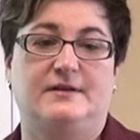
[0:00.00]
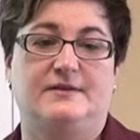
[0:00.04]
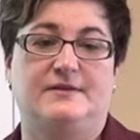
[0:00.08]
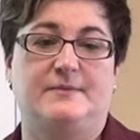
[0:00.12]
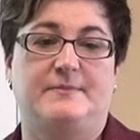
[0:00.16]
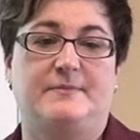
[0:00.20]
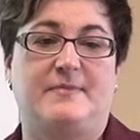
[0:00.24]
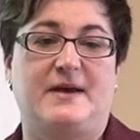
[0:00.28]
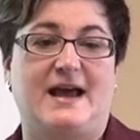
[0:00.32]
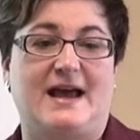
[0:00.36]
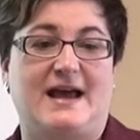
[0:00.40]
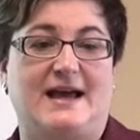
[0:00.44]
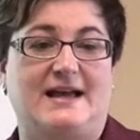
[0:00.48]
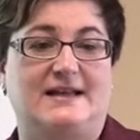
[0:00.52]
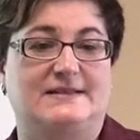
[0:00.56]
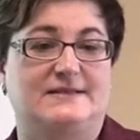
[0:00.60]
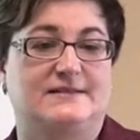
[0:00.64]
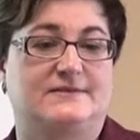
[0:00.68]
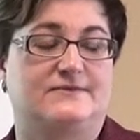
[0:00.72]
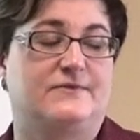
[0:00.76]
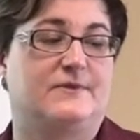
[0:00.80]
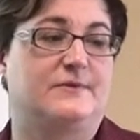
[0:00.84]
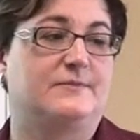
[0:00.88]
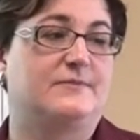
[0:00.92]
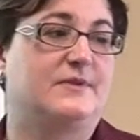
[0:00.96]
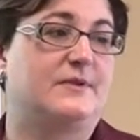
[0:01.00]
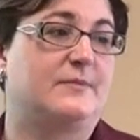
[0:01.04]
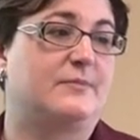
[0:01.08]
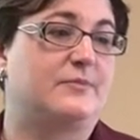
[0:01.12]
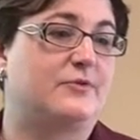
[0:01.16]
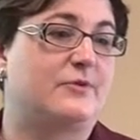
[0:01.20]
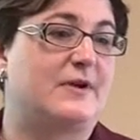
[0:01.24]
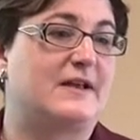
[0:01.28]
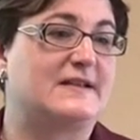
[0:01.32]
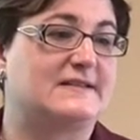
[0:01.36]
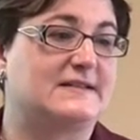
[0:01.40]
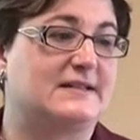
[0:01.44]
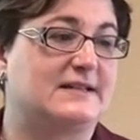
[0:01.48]
the past from the
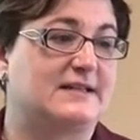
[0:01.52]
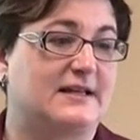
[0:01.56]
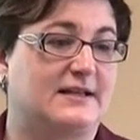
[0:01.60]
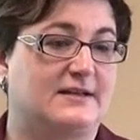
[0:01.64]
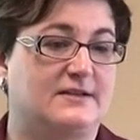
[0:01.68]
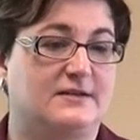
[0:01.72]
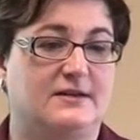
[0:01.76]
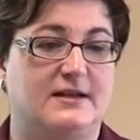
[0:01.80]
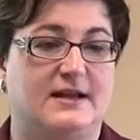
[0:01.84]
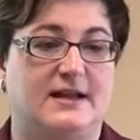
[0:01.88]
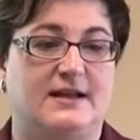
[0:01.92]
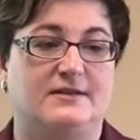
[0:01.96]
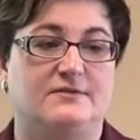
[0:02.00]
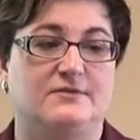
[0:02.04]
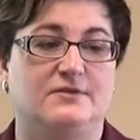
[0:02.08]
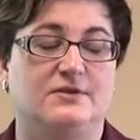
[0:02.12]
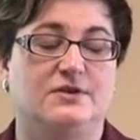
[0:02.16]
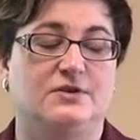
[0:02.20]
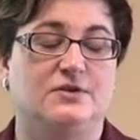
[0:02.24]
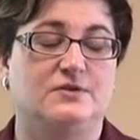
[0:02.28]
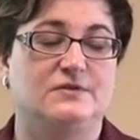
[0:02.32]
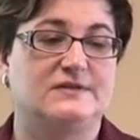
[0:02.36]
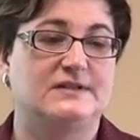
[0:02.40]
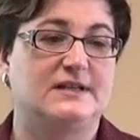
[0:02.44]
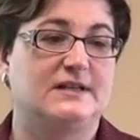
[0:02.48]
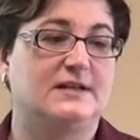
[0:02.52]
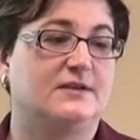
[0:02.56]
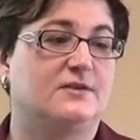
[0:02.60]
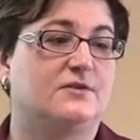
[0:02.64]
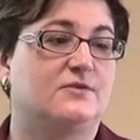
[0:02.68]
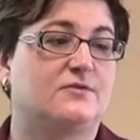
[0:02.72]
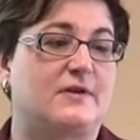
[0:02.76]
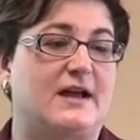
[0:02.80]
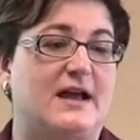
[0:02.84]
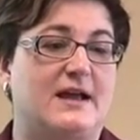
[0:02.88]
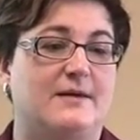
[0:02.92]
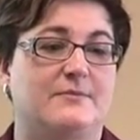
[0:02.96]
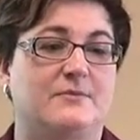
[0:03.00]
present, and, and using
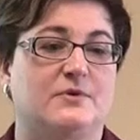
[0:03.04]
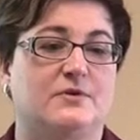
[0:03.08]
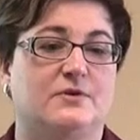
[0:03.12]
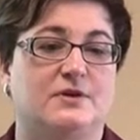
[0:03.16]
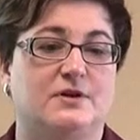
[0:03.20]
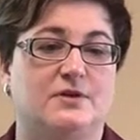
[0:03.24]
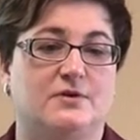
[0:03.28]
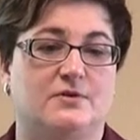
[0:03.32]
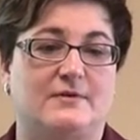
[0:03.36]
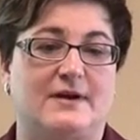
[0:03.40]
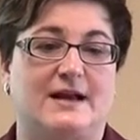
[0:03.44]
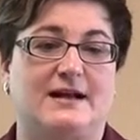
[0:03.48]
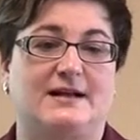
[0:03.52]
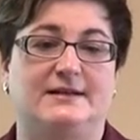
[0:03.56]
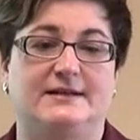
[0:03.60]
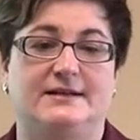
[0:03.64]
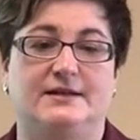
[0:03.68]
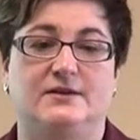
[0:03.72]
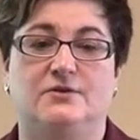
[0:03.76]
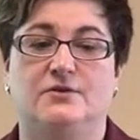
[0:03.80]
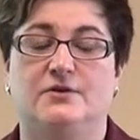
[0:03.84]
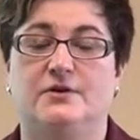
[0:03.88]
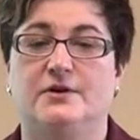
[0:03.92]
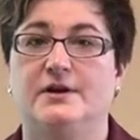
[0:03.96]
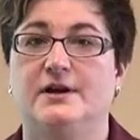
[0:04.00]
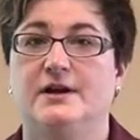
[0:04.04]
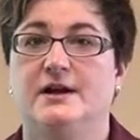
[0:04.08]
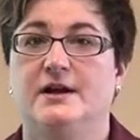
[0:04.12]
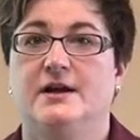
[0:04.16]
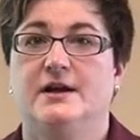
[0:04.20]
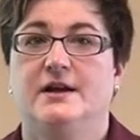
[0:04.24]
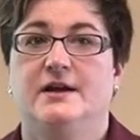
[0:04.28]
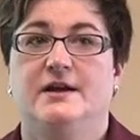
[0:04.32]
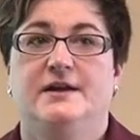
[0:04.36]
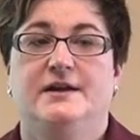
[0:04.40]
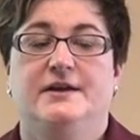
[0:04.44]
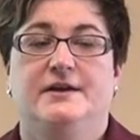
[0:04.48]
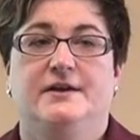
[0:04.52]
grammar correctly, or
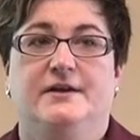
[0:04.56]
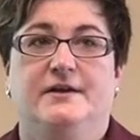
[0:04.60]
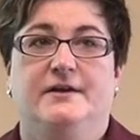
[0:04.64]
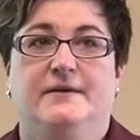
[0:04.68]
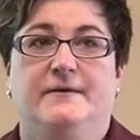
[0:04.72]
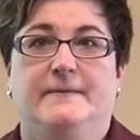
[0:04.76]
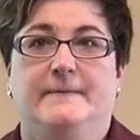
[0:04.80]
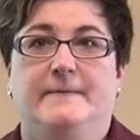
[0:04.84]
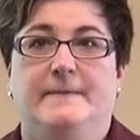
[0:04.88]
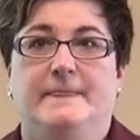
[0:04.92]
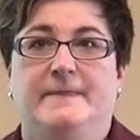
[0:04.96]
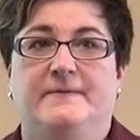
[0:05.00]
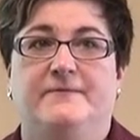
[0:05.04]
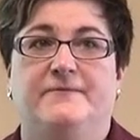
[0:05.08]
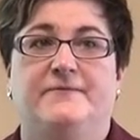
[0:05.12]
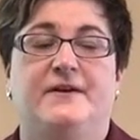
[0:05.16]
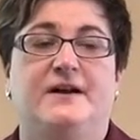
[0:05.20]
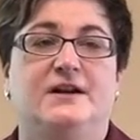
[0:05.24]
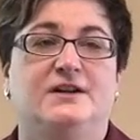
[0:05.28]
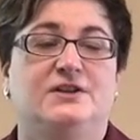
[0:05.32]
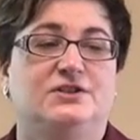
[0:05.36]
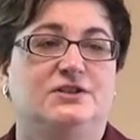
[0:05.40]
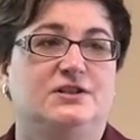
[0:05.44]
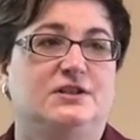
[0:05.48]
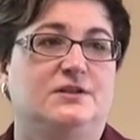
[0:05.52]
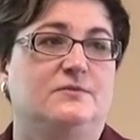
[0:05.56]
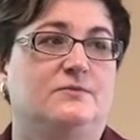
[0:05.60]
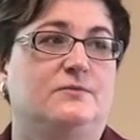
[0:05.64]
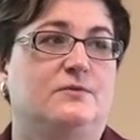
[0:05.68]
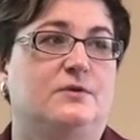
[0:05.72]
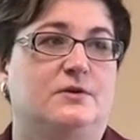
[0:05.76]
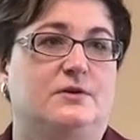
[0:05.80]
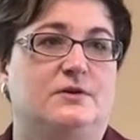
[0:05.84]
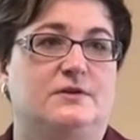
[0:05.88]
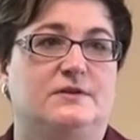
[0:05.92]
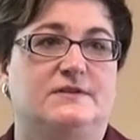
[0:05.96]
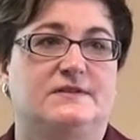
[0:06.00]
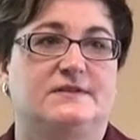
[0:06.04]
function
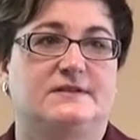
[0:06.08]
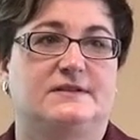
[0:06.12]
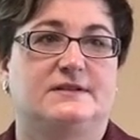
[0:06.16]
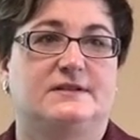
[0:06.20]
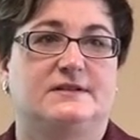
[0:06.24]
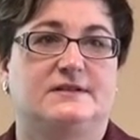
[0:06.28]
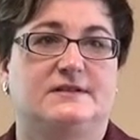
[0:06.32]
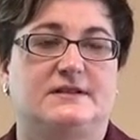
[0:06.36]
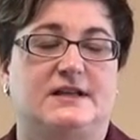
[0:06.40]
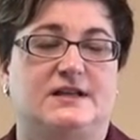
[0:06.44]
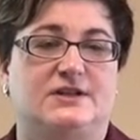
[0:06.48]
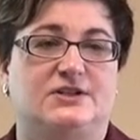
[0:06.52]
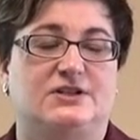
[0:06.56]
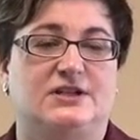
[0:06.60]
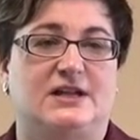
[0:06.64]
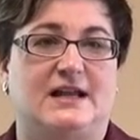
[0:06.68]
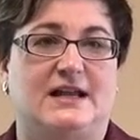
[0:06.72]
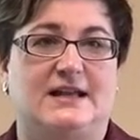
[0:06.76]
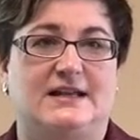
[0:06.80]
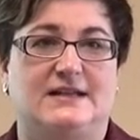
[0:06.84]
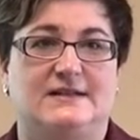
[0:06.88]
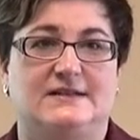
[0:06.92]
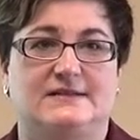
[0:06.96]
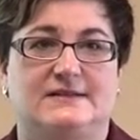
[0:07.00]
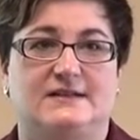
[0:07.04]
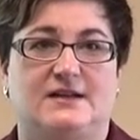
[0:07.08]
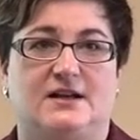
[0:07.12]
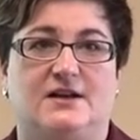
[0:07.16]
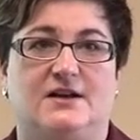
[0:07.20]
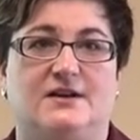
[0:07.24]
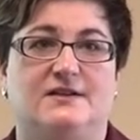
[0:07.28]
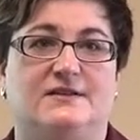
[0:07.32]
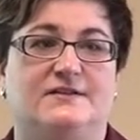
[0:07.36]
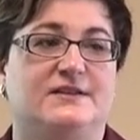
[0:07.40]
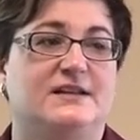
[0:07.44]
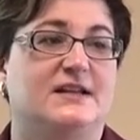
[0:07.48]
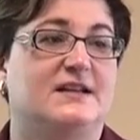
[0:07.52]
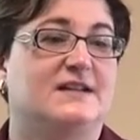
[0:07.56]
words such as
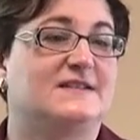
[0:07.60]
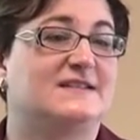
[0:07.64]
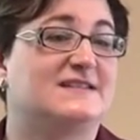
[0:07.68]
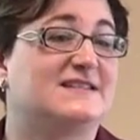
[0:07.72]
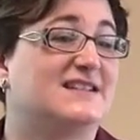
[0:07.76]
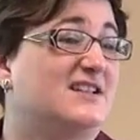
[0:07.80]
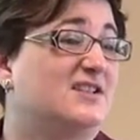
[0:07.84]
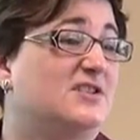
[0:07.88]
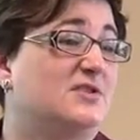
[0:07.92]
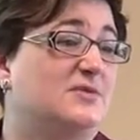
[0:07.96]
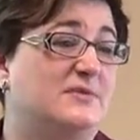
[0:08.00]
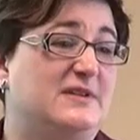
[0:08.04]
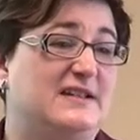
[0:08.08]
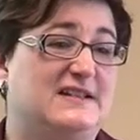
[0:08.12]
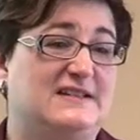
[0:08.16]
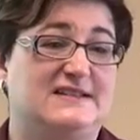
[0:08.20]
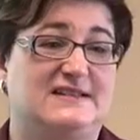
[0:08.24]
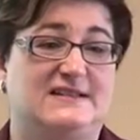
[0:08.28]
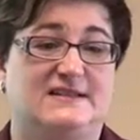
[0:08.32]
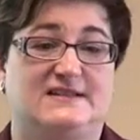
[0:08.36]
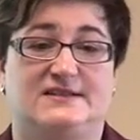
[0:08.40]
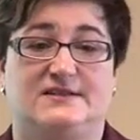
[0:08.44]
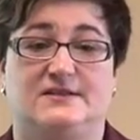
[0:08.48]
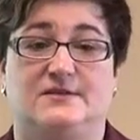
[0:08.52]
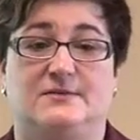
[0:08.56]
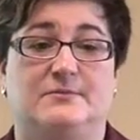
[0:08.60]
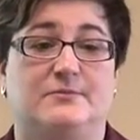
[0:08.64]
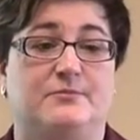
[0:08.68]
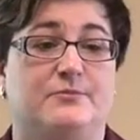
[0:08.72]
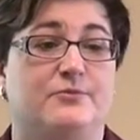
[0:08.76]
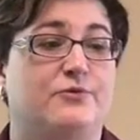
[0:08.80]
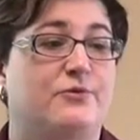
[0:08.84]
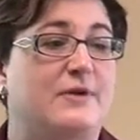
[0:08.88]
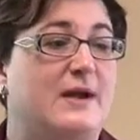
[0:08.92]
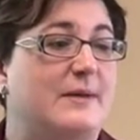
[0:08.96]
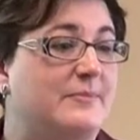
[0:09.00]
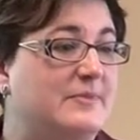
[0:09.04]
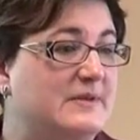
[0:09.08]
uh, the auxiliary system,
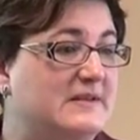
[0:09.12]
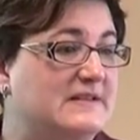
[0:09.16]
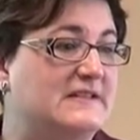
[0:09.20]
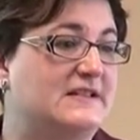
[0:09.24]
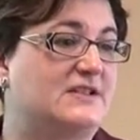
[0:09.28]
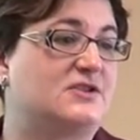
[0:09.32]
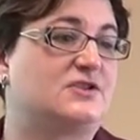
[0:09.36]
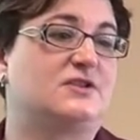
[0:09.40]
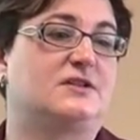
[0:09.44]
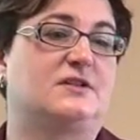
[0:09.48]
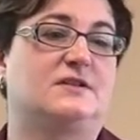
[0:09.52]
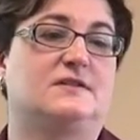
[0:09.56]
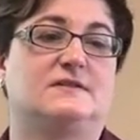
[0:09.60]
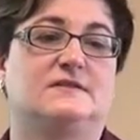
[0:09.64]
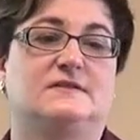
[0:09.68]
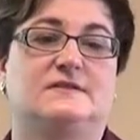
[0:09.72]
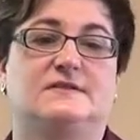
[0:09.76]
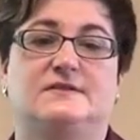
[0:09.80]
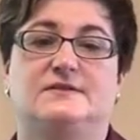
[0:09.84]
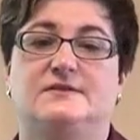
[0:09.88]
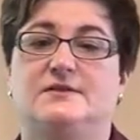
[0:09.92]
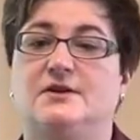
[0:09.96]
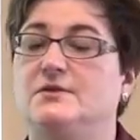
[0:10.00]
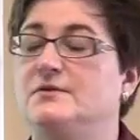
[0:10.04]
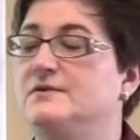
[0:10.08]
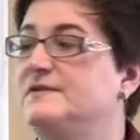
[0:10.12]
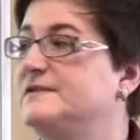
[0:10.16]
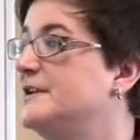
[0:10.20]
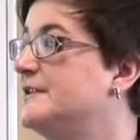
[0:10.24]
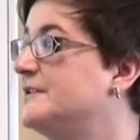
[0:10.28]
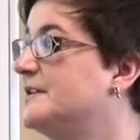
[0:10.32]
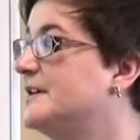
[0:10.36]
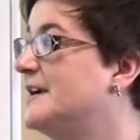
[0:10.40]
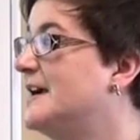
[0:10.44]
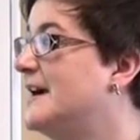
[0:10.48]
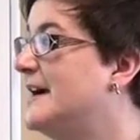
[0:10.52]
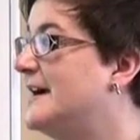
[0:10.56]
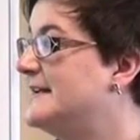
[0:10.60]
prepositions. Those are
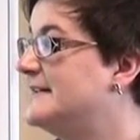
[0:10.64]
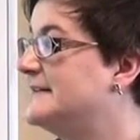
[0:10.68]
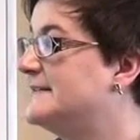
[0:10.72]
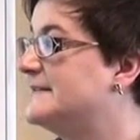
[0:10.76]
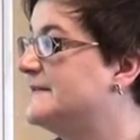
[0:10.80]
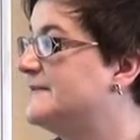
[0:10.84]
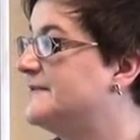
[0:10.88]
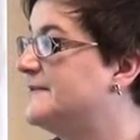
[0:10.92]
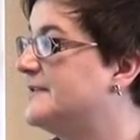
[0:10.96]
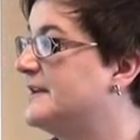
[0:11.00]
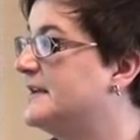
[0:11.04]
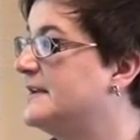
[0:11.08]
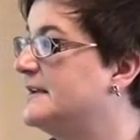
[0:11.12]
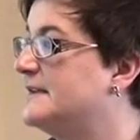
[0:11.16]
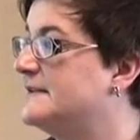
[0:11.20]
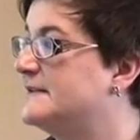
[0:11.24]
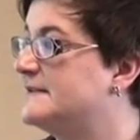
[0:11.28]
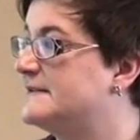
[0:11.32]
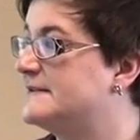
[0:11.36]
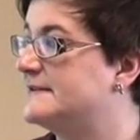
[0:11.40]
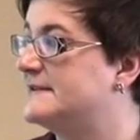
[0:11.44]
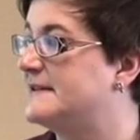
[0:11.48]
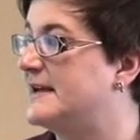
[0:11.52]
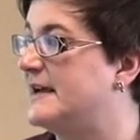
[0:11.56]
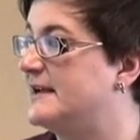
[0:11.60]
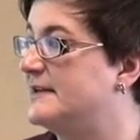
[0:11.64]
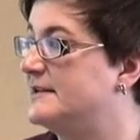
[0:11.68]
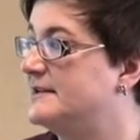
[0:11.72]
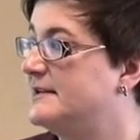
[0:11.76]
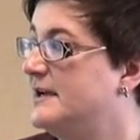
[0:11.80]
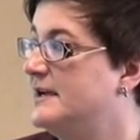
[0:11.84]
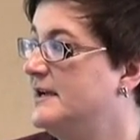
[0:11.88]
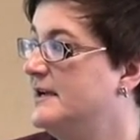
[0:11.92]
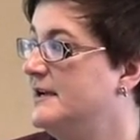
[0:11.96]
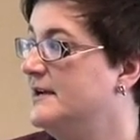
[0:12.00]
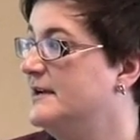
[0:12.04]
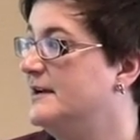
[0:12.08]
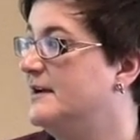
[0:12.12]
the kinds of things that
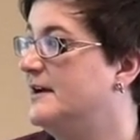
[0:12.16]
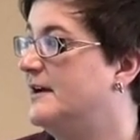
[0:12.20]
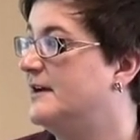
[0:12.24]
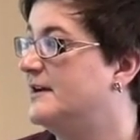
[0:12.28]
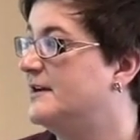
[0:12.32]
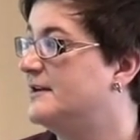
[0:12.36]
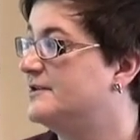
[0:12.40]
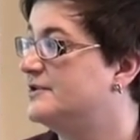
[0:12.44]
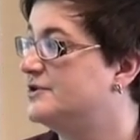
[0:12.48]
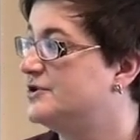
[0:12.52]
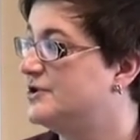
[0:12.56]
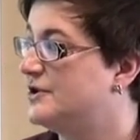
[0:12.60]
uh,